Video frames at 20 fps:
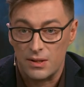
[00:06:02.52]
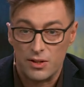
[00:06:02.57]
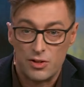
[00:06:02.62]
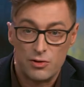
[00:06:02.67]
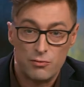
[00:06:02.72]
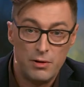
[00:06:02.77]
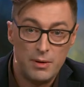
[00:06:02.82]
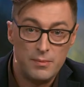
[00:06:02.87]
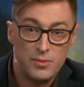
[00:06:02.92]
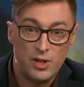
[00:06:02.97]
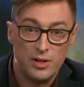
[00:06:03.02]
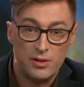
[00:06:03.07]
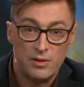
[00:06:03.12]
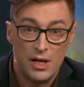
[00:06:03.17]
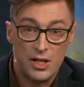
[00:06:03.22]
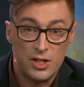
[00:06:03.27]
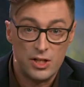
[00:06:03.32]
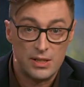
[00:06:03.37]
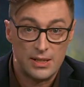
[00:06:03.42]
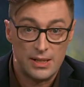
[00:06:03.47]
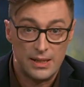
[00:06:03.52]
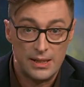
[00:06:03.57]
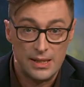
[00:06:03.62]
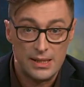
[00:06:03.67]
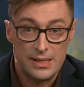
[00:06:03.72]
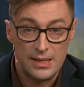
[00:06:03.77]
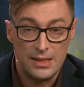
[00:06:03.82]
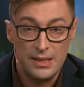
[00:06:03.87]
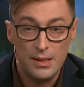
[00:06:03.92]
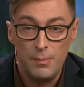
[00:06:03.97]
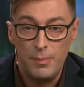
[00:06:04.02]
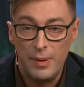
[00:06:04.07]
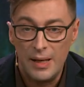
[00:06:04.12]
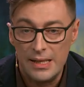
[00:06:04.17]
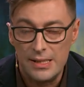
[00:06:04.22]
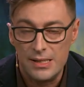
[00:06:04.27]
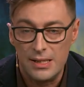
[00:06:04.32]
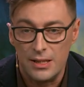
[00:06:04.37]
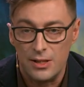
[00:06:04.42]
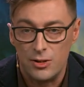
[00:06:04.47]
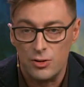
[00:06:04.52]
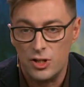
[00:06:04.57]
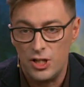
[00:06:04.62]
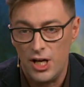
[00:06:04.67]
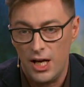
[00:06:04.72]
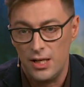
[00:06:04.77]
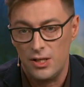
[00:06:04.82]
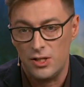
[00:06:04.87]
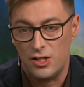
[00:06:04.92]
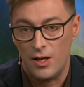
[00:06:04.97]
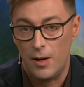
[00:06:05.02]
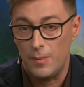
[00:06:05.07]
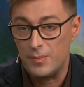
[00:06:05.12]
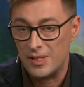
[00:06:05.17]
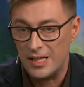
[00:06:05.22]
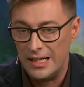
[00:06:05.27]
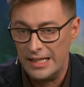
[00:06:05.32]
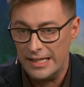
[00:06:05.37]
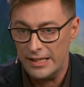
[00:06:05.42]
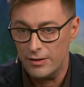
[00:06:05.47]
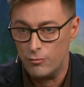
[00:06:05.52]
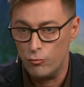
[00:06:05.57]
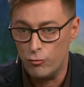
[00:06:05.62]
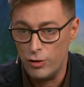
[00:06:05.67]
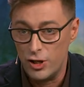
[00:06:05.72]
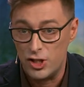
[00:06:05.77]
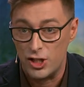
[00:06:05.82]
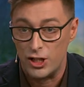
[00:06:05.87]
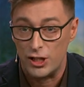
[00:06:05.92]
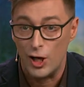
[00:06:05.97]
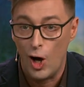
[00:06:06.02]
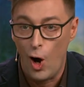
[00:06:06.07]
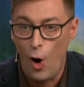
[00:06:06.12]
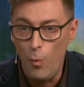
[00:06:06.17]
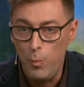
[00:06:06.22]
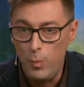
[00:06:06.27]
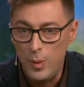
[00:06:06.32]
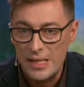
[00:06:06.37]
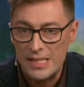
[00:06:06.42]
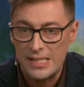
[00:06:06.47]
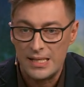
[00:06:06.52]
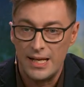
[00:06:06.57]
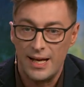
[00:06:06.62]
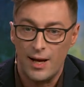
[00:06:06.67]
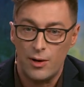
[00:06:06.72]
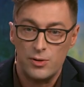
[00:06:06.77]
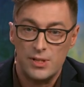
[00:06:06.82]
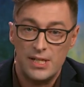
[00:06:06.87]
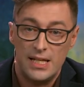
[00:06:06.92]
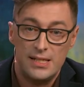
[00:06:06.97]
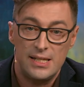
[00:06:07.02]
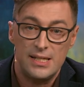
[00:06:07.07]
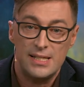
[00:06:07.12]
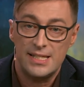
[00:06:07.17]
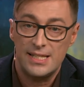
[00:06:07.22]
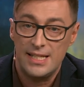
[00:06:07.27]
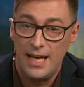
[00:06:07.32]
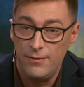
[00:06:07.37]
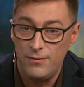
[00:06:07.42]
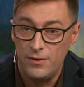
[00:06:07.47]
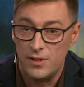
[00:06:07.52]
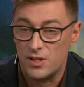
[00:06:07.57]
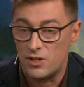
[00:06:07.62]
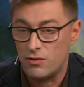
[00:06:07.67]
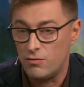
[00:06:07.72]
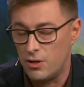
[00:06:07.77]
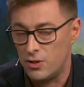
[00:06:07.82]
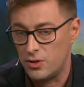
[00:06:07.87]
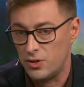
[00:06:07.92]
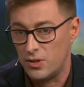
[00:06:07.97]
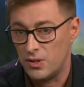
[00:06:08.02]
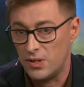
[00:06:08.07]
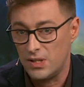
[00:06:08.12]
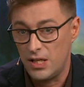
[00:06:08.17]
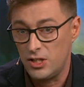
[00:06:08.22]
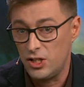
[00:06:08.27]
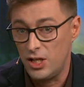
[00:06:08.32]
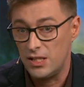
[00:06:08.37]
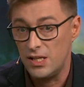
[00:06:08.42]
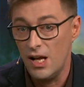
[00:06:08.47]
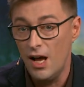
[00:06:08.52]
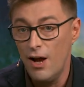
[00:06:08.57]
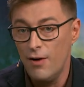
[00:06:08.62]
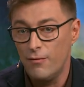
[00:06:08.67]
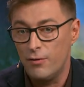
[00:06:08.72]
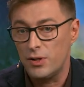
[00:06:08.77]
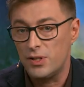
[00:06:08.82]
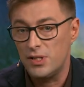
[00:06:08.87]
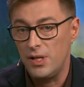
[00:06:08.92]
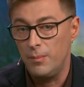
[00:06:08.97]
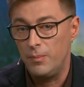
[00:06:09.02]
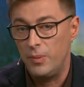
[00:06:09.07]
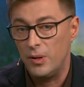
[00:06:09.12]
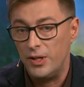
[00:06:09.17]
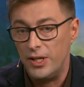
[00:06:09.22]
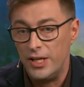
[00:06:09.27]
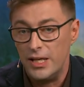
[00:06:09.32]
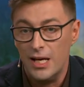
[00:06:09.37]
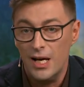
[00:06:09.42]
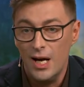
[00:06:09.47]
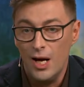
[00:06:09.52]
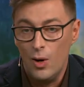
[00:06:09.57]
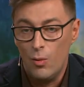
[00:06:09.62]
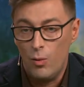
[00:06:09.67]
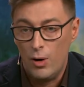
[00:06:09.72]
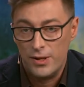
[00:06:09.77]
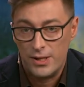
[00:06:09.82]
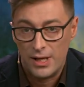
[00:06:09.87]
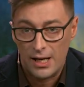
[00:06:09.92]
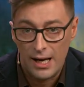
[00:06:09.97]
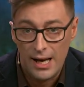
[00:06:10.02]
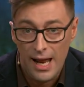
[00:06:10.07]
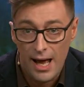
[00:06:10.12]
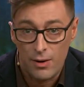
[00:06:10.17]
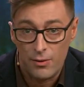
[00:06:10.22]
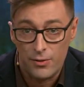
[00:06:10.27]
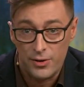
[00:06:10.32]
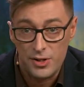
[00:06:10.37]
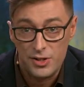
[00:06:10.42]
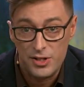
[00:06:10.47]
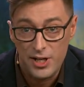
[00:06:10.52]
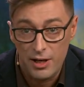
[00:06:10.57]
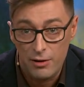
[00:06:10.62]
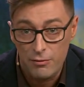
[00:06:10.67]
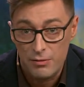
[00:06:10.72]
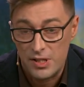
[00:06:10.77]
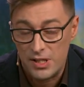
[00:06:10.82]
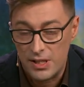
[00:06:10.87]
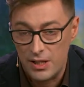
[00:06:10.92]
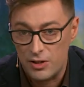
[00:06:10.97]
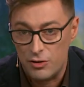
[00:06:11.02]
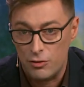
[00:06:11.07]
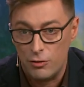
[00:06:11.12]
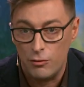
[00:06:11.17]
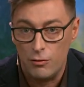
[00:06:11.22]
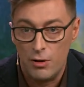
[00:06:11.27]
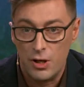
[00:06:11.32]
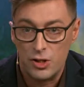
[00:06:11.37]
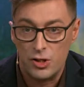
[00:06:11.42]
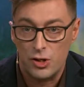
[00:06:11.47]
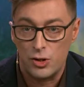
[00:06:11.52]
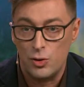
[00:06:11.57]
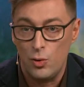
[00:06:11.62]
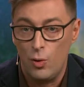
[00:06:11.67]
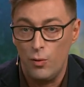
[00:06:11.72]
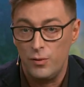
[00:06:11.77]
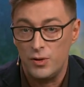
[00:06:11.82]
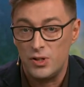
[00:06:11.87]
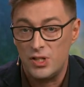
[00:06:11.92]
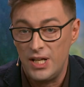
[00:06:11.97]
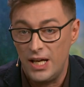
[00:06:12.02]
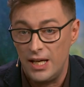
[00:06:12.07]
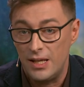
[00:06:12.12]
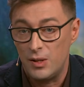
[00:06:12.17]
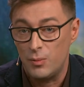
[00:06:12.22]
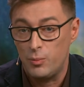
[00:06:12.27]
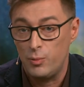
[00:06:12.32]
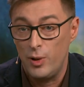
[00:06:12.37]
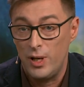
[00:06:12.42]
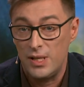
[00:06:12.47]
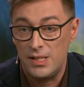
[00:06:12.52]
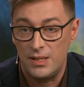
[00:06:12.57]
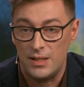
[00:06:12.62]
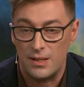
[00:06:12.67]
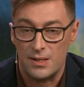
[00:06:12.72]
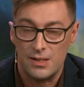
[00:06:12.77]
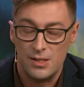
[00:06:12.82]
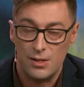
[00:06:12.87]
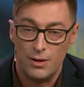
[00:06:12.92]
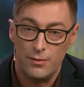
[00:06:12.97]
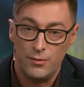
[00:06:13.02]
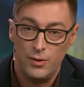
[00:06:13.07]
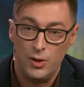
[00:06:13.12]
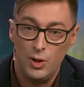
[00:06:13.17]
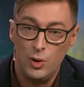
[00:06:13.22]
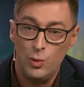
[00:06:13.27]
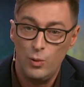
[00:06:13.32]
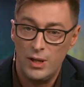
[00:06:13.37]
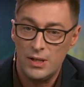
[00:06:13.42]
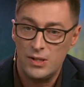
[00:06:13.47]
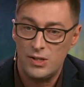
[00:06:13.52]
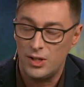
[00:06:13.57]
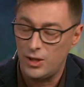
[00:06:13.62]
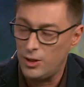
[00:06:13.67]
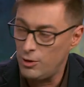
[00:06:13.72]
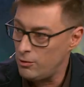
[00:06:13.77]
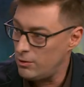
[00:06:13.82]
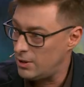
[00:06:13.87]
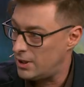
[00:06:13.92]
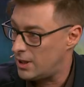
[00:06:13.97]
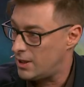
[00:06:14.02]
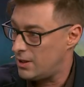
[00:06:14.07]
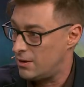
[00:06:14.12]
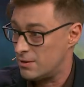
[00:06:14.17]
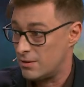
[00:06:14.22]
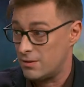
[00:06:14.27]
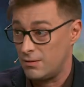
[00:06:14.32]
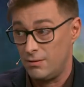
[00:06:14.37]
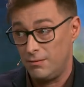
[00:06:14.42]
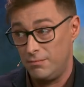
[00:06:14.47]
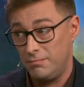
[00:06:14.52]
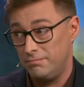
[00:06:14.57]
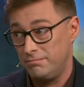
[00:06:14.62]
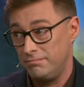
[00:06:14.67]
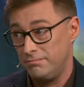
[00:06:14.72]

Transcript: in extreme situations, and its inability to change obsolete, rigid, hopelessly outdated safety structures, such as, for example, the one that allowed the terrorist country Russia to overtake the presidency of the UN Security Council?